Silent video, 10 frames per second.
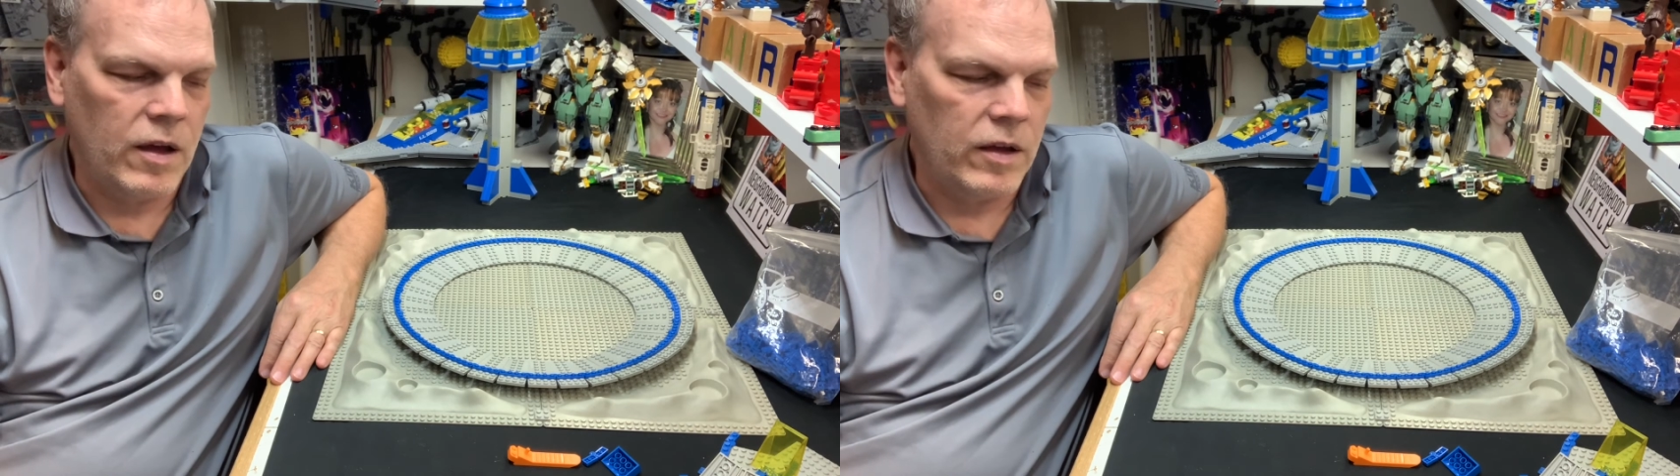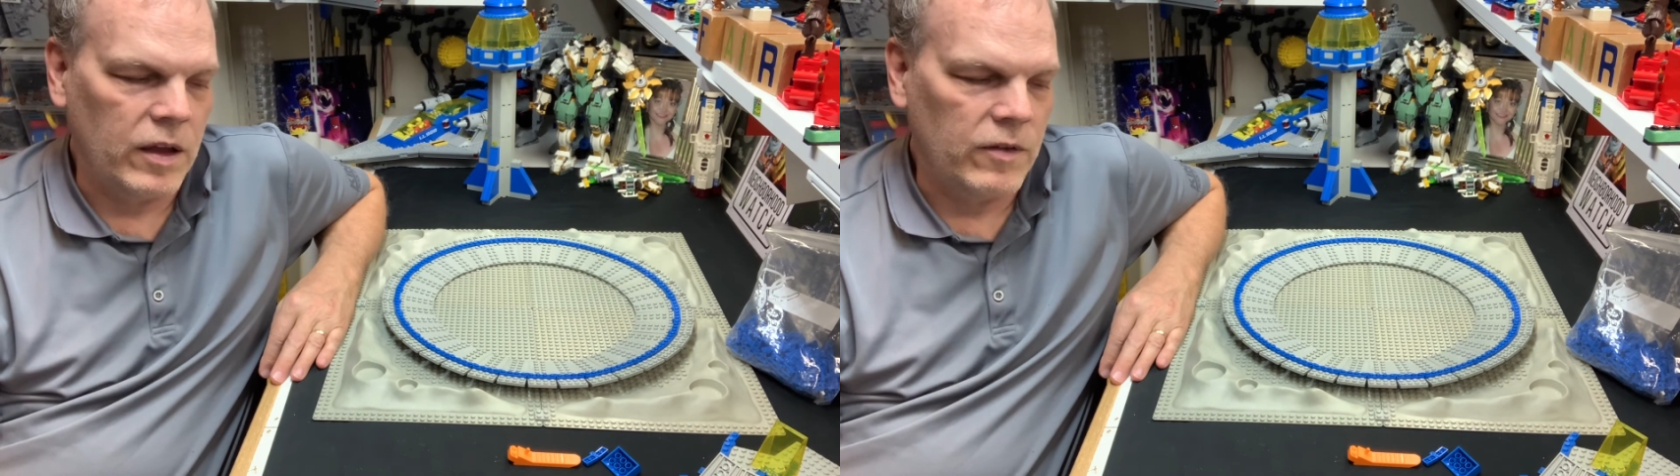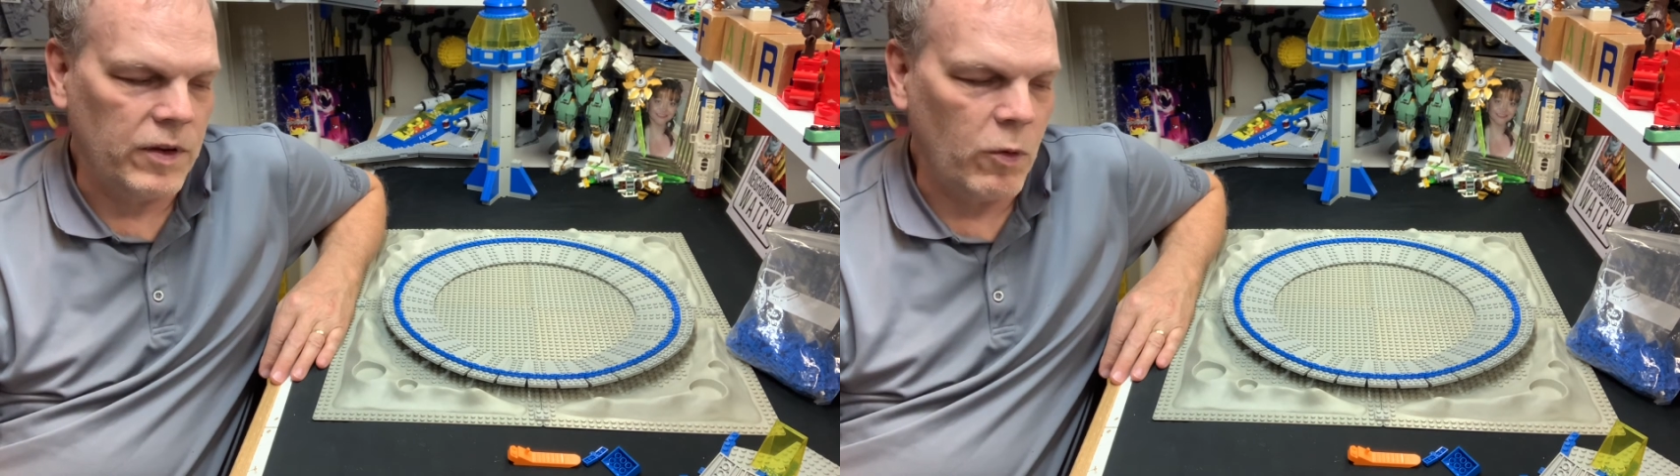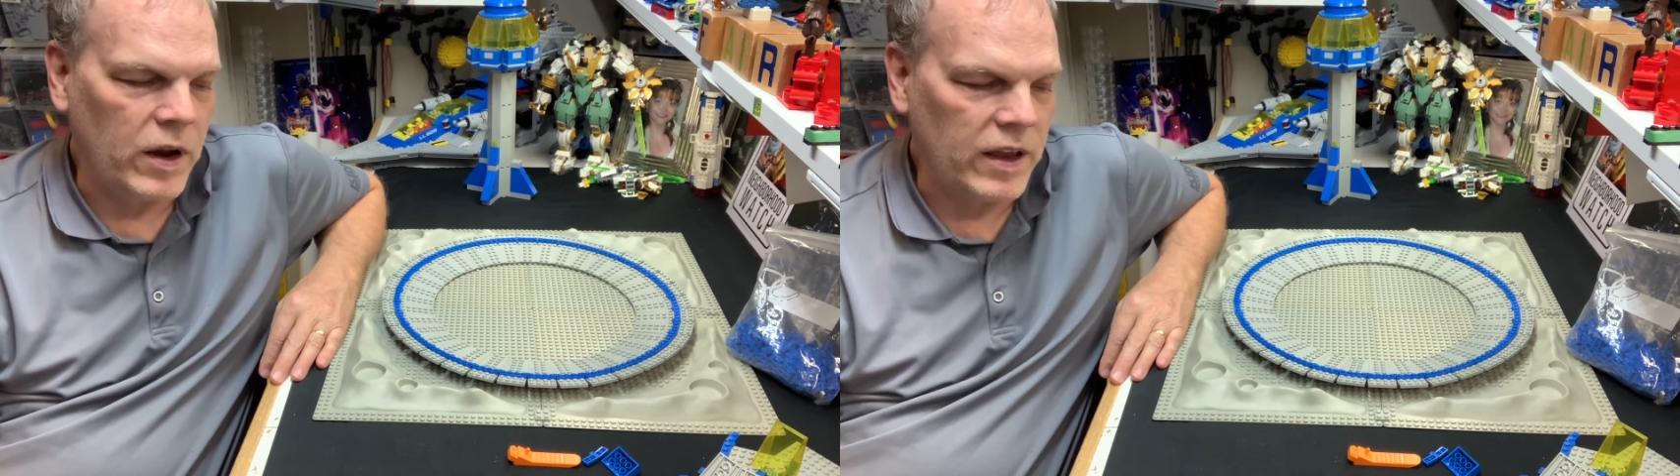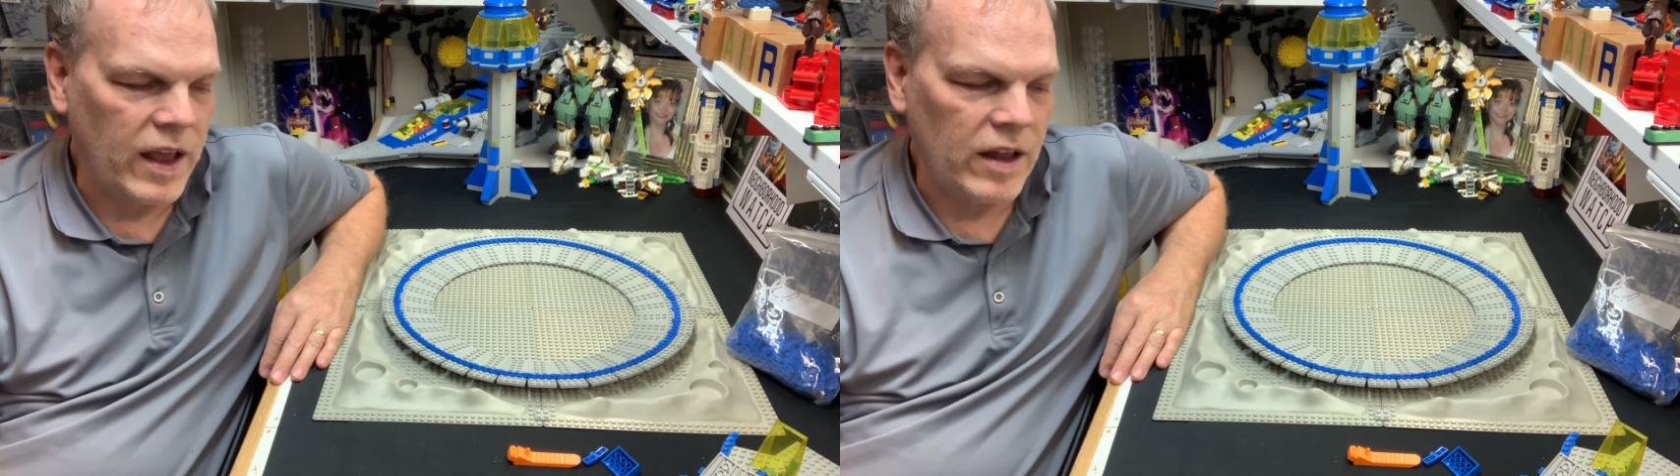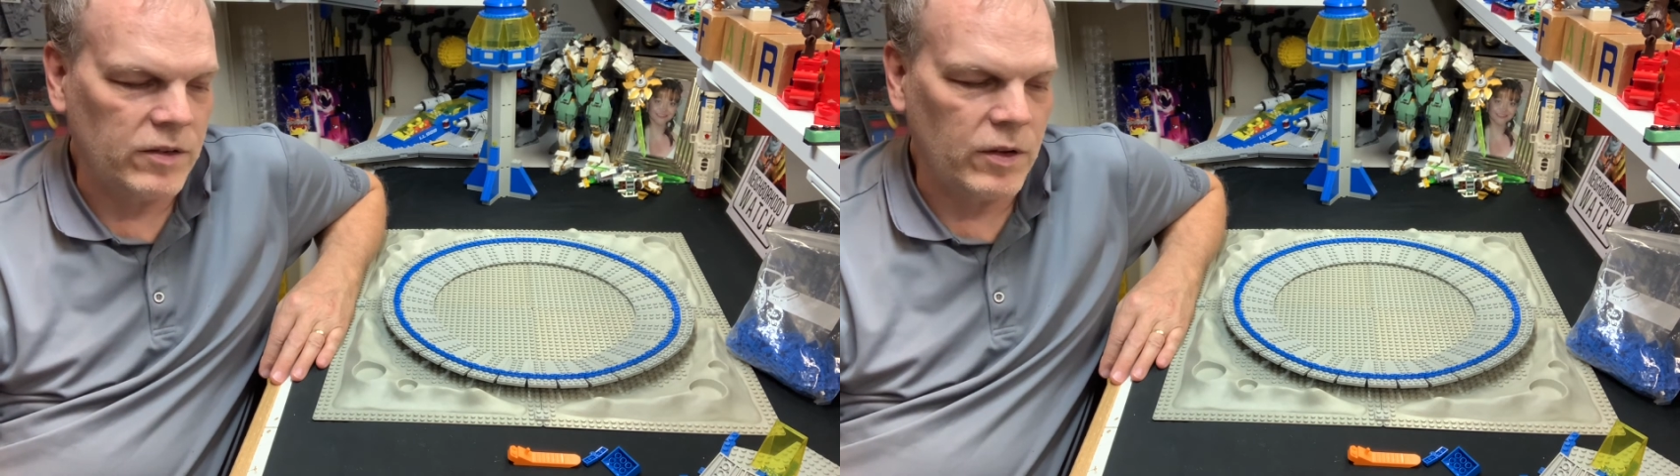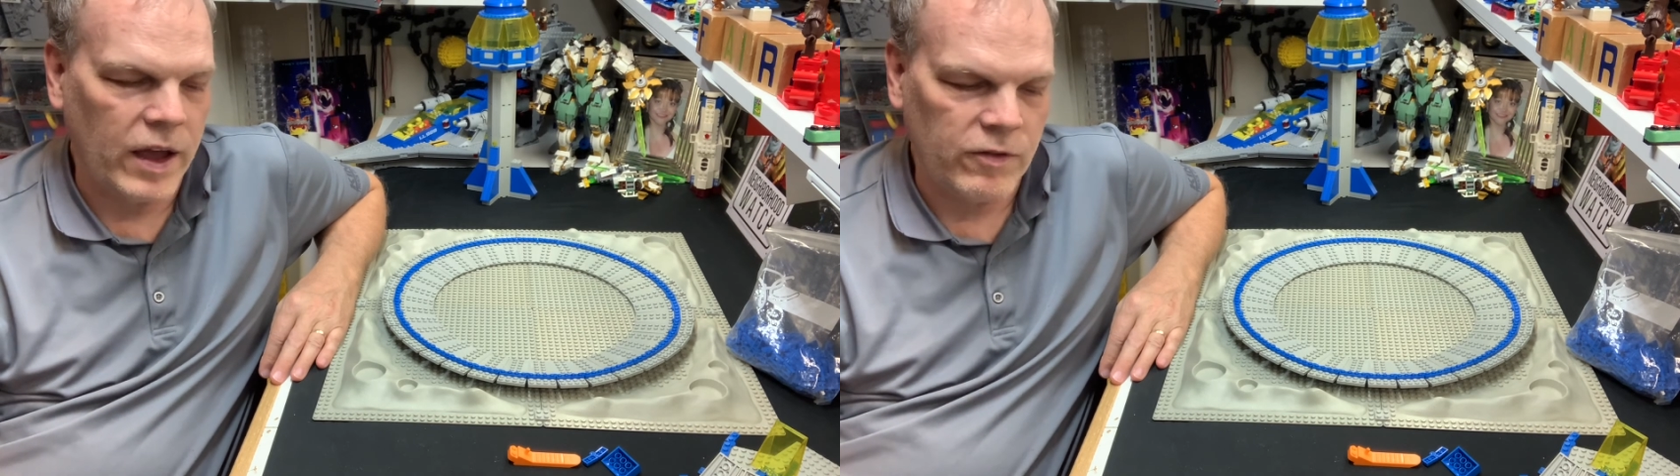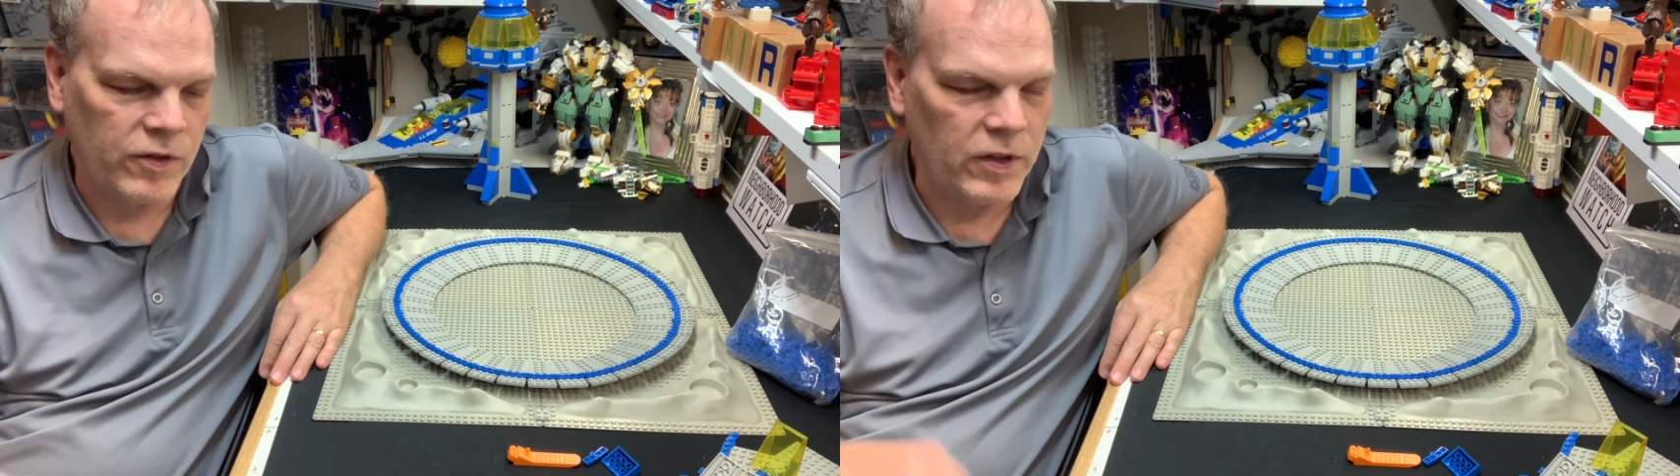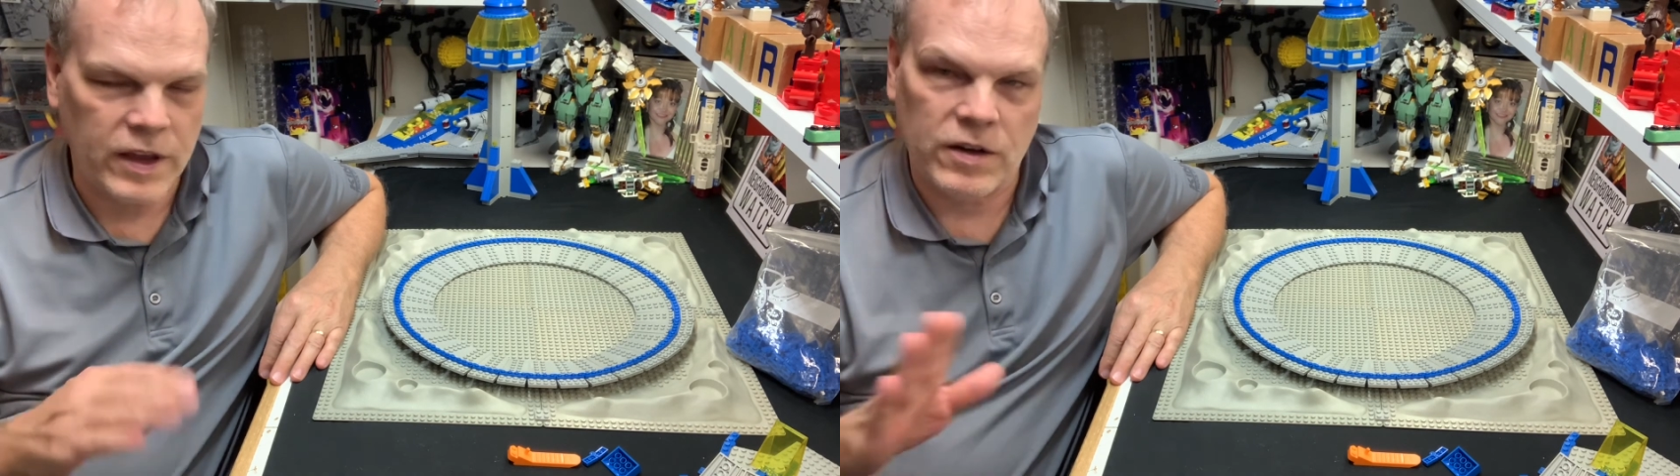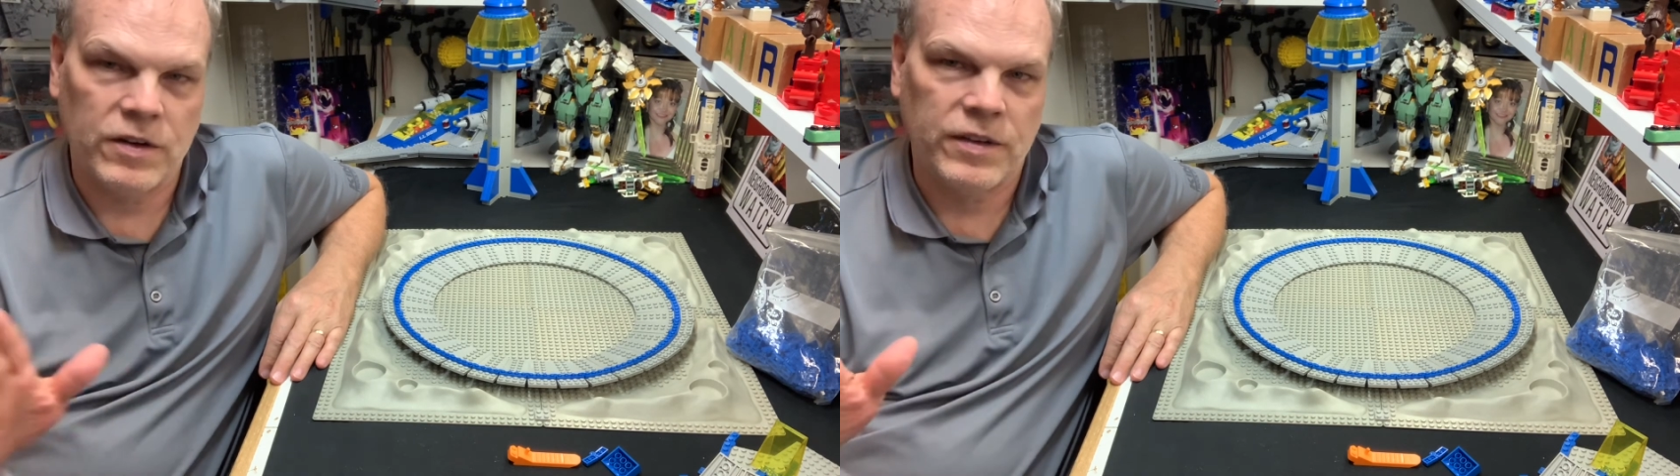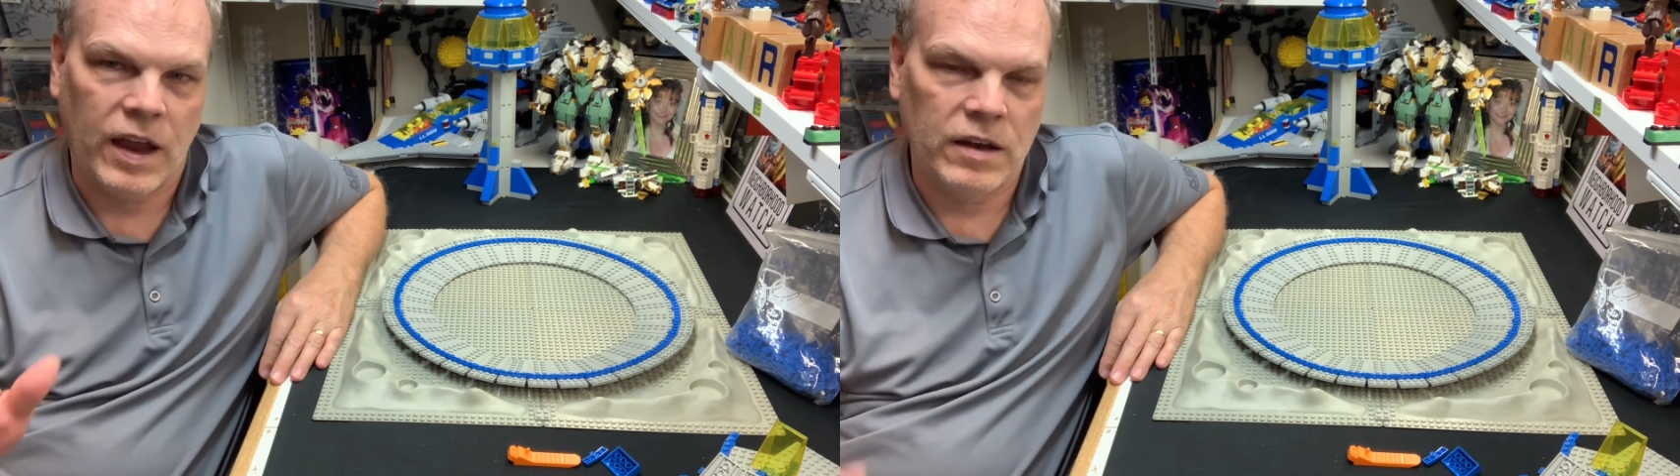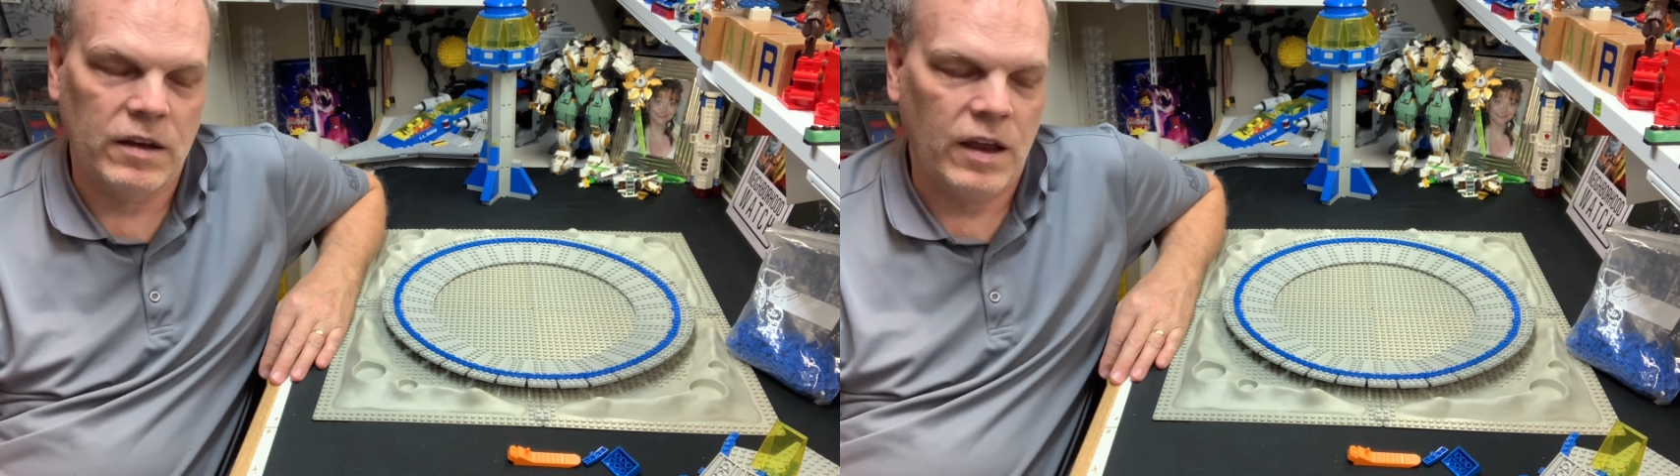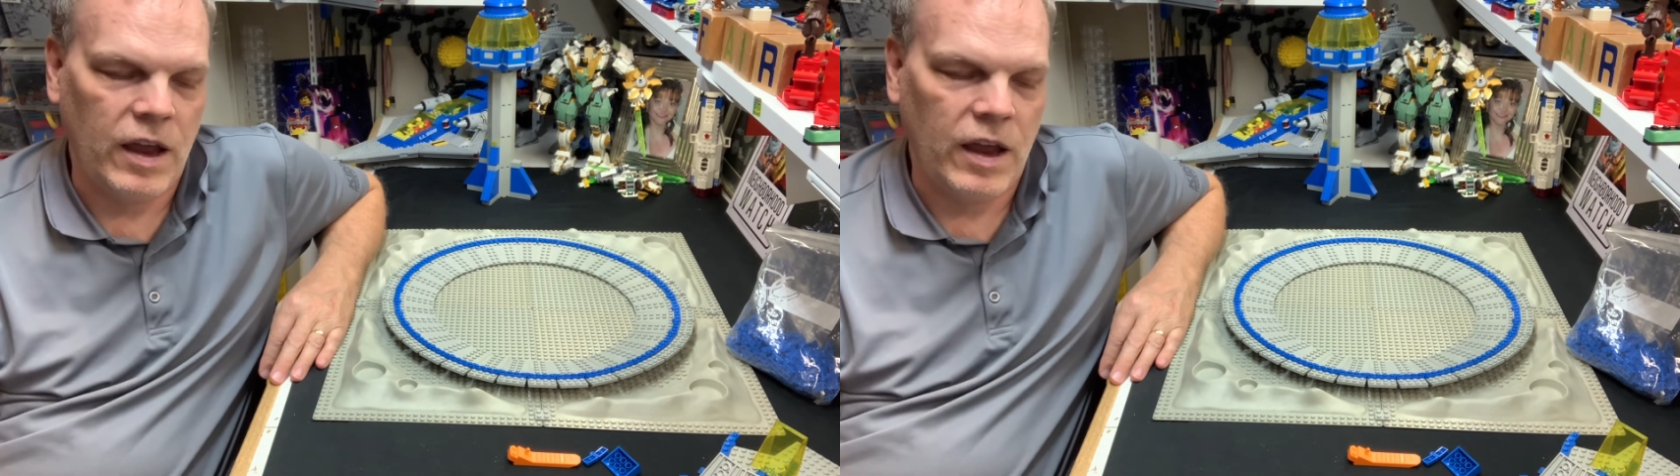if you want to cancel, I fully understand.